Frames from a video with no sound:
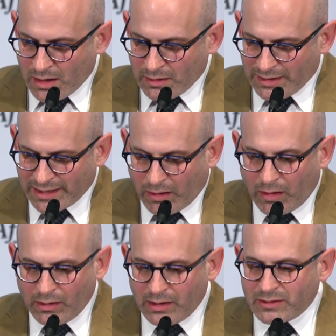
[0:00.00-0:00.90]
Like
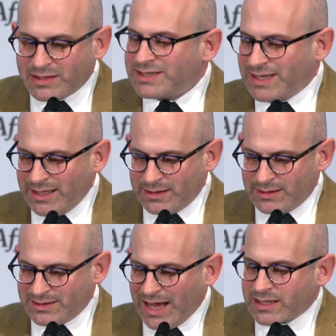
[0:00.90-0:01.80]
all other states,
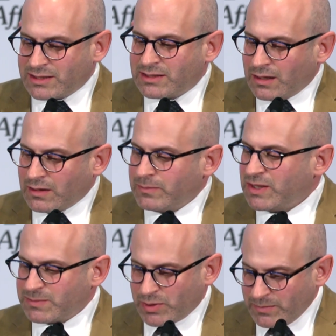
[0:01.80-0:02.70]
its actions are and
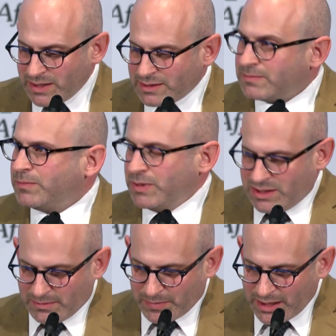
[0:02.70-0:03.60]
must be permitted
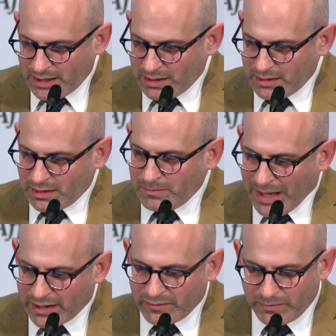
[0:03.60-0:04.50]
to be a
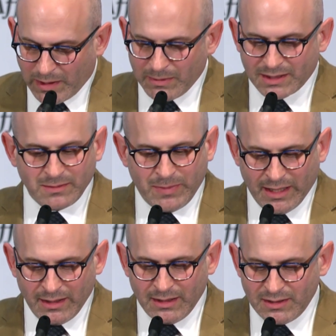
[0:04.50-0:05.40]
matter of public
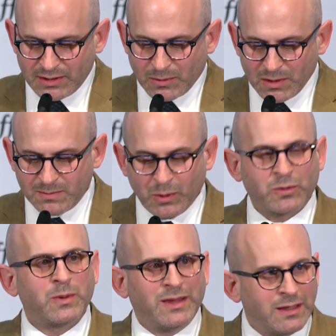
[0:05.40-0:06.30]
debate and discourse both
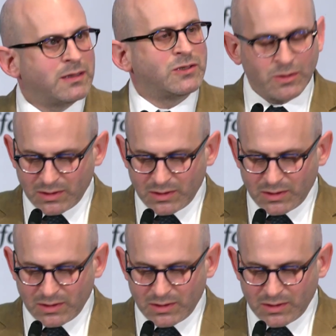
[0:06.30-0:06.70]
within the Jewish